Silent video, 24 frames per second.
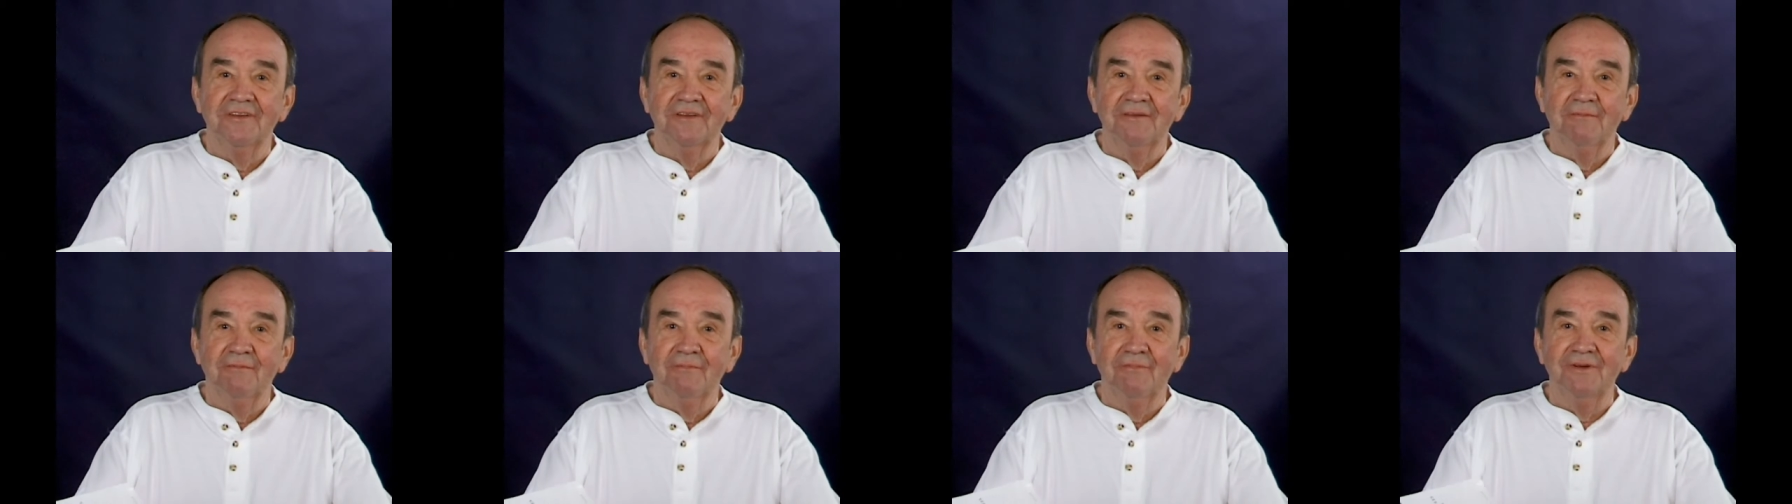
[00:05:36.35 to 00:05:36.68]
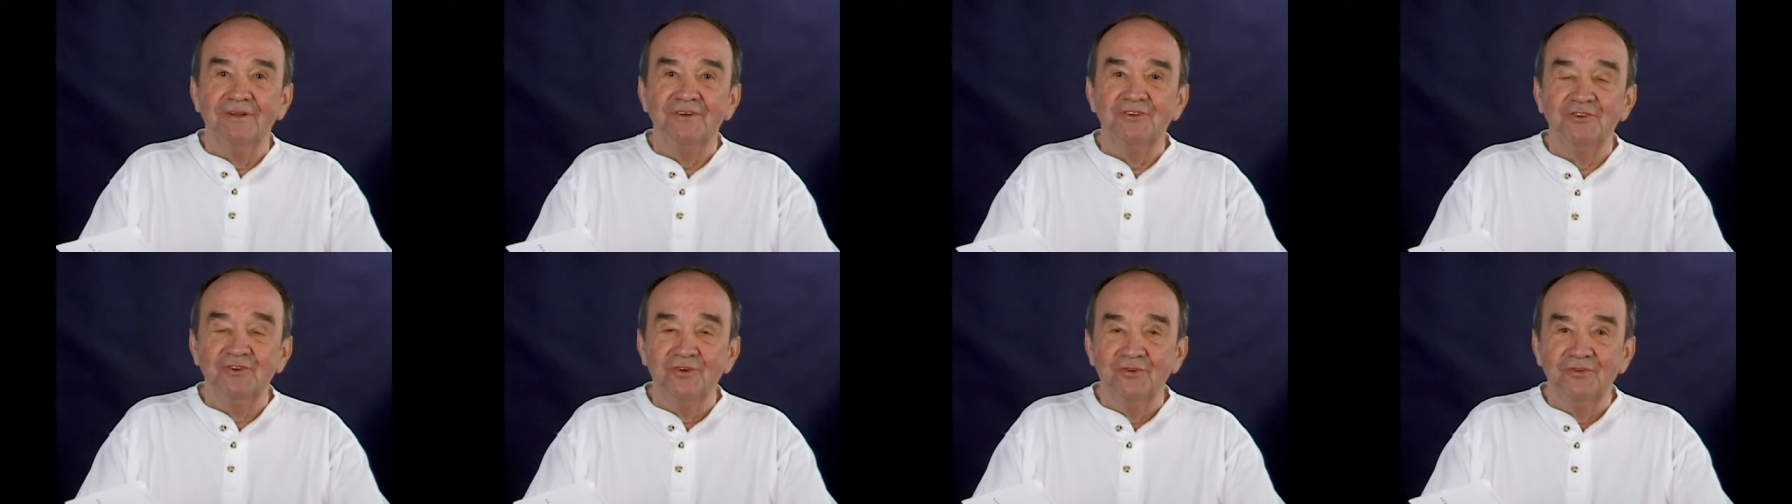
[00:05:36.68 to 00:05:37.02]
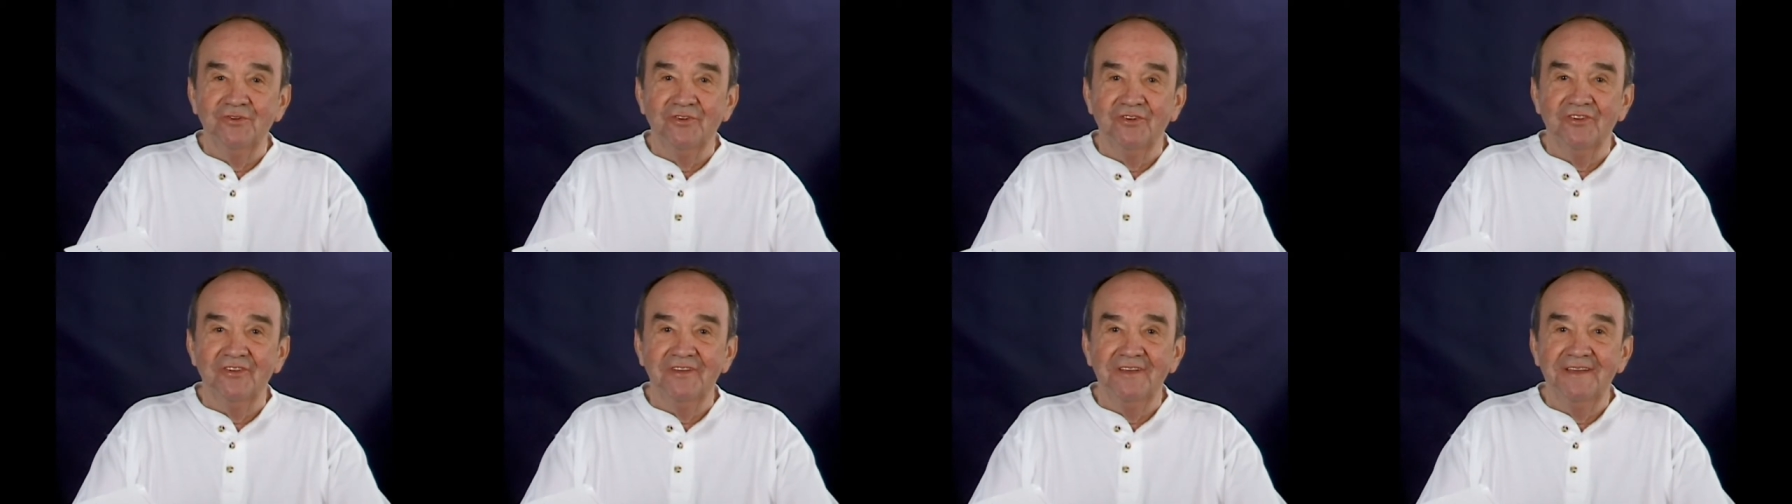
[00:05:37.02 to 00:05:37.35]
that you
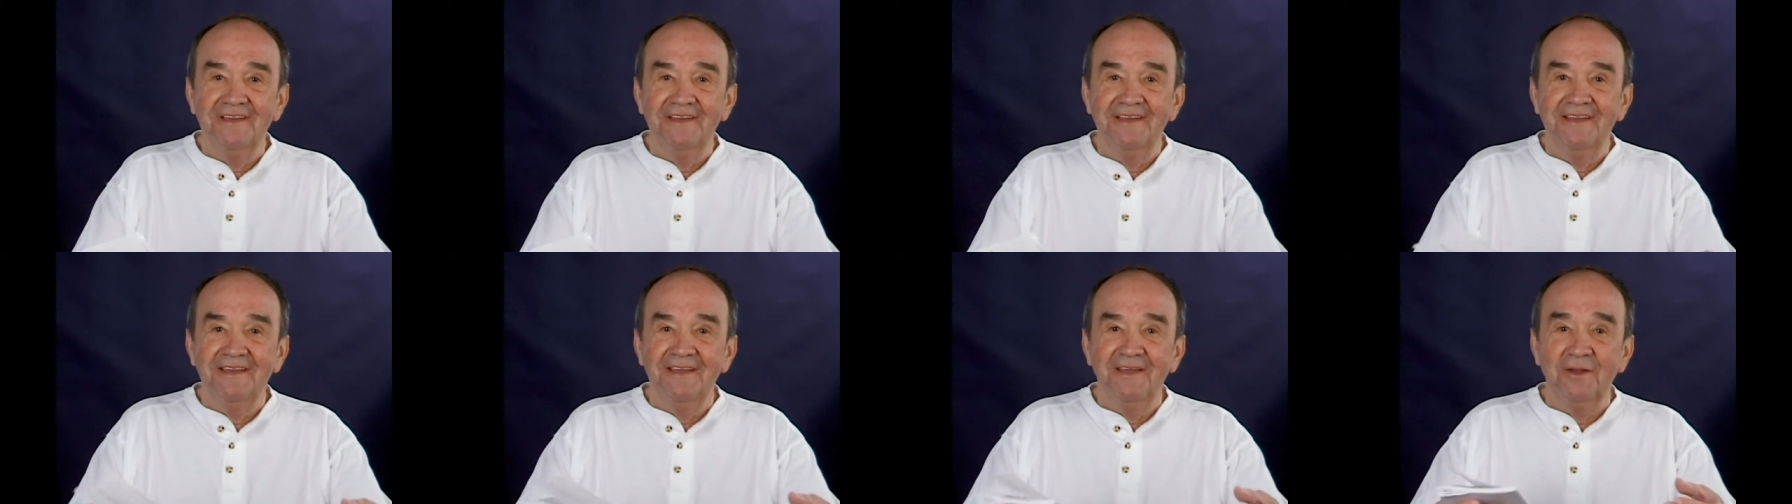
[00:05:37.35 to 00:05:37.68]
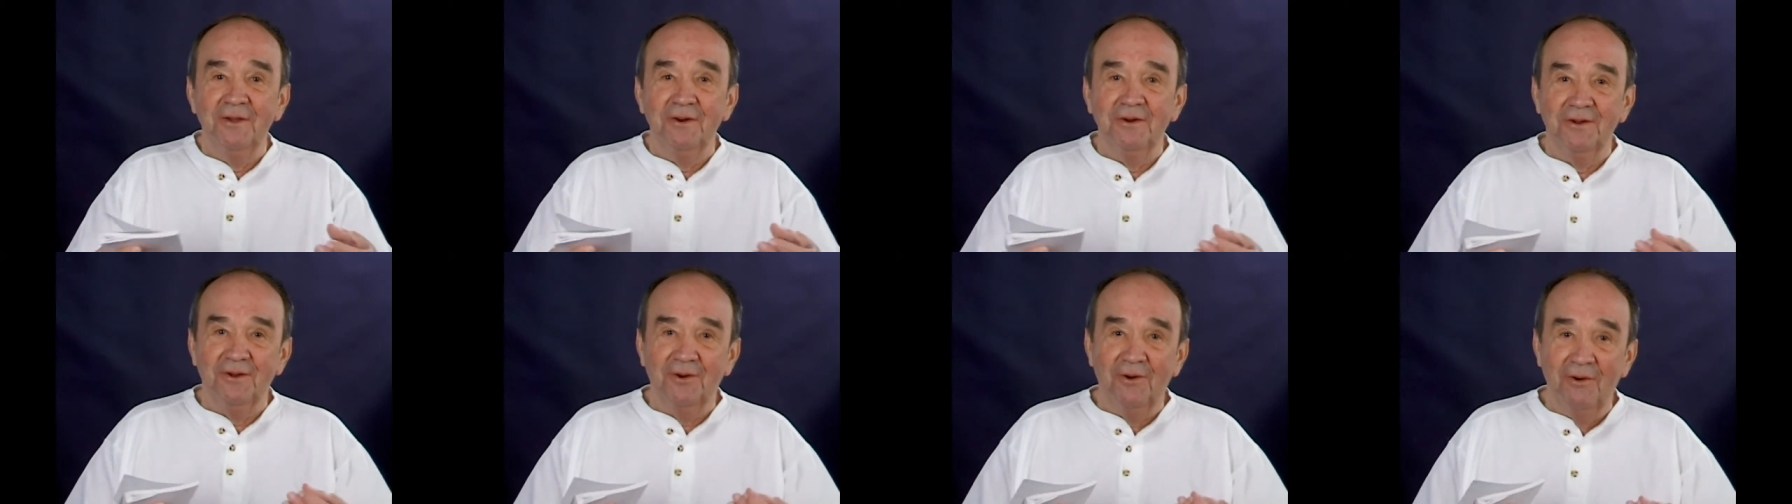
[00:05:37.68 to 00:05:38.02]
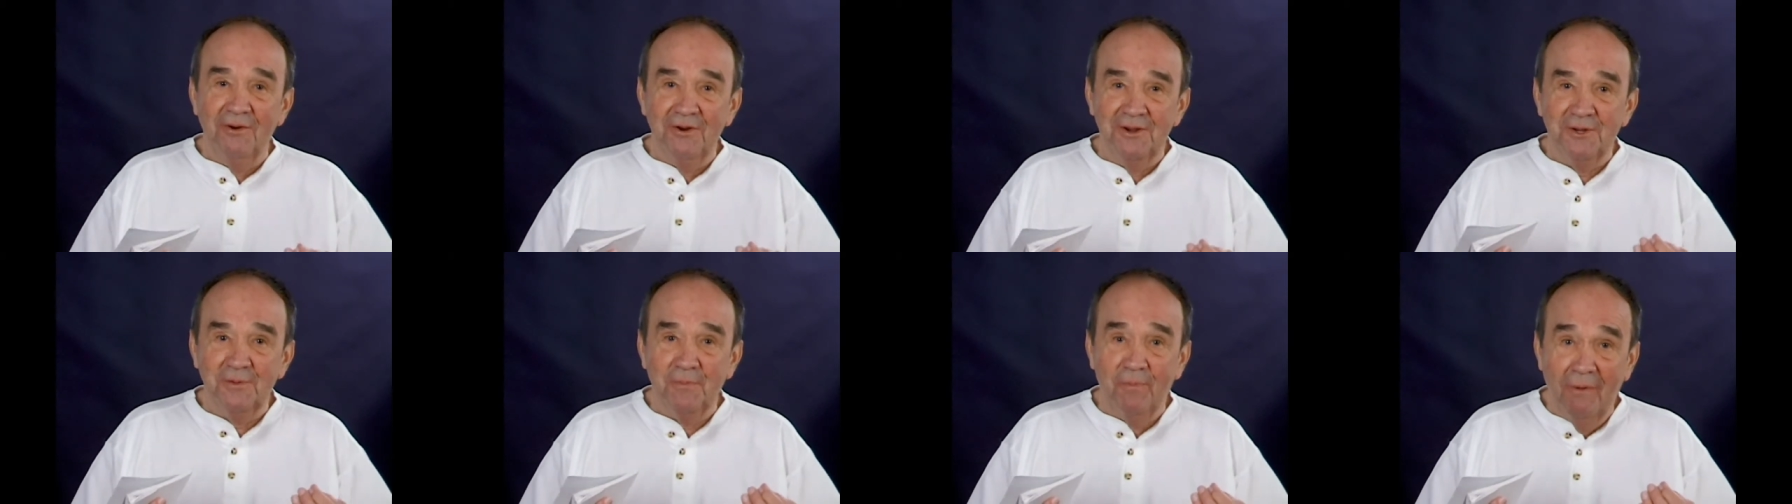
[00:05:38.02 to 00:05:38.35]
see in
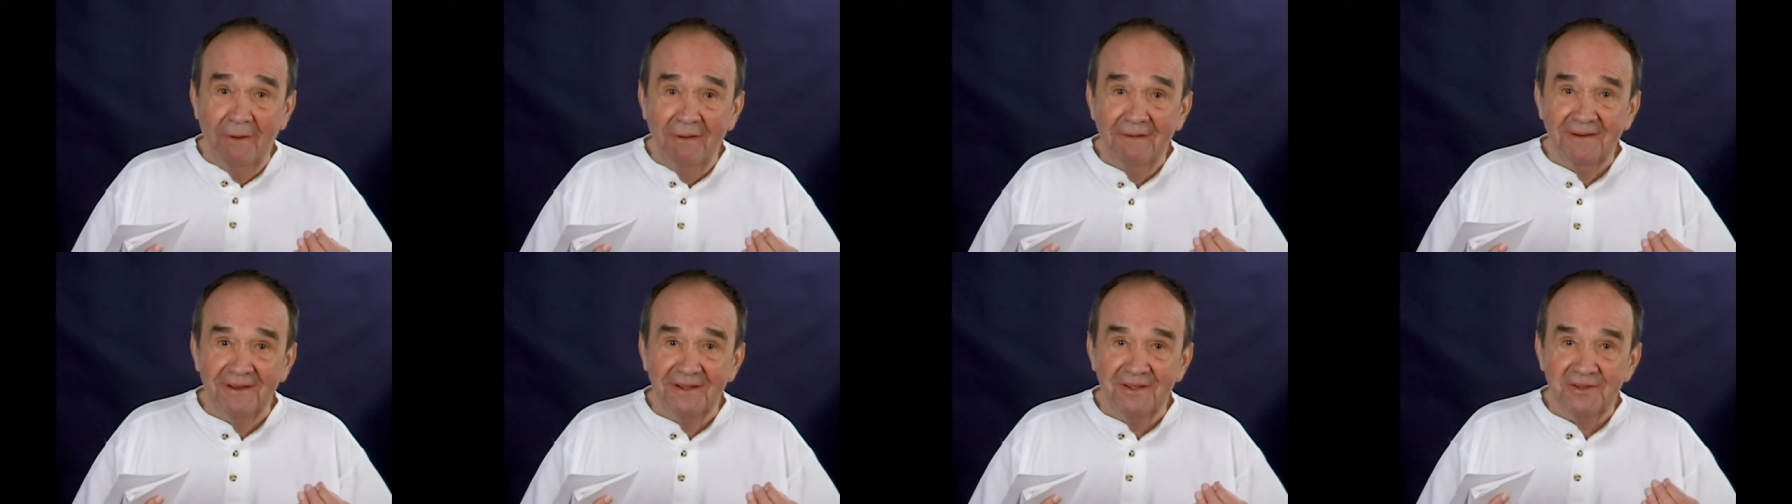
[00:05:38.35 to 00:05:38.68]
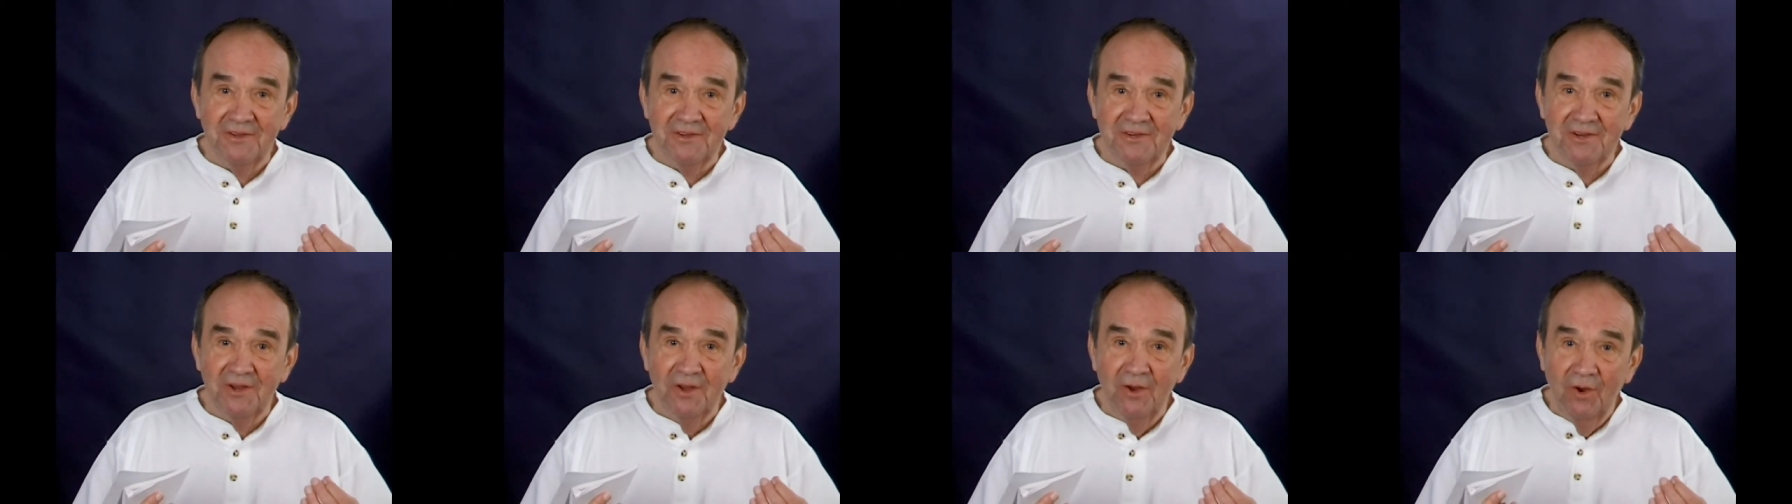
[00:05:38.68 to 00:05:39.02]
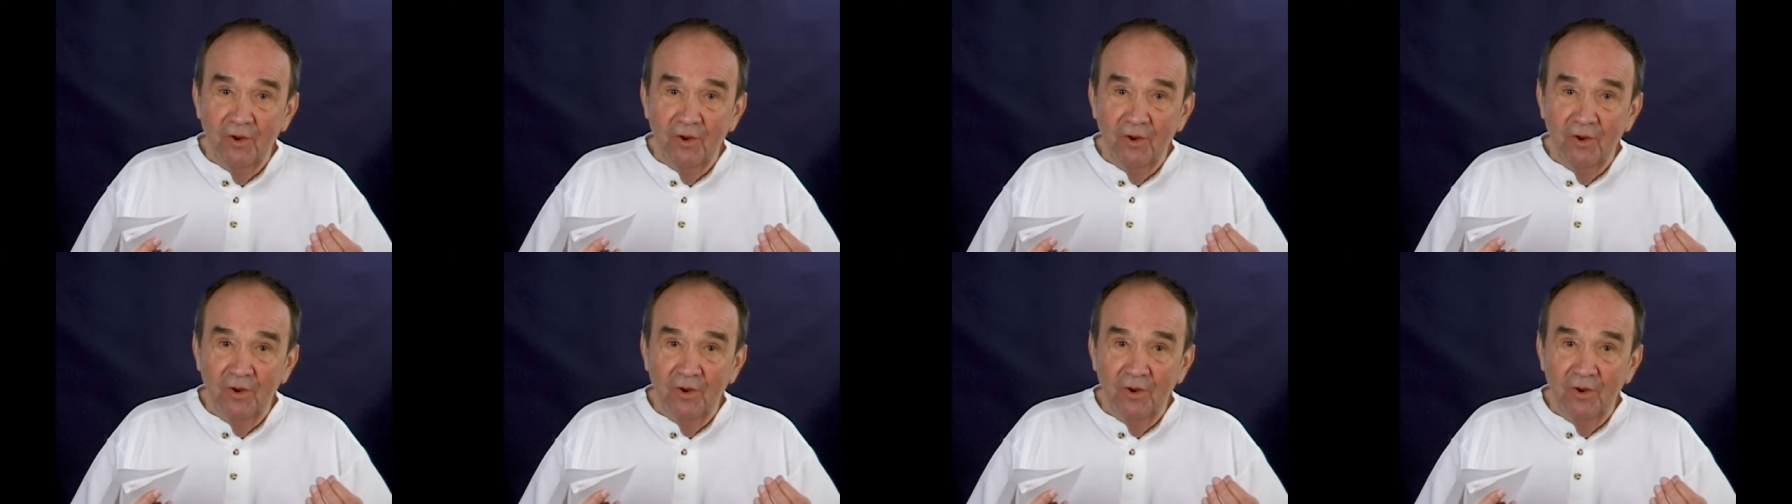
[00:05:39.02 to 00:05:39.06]
correspondence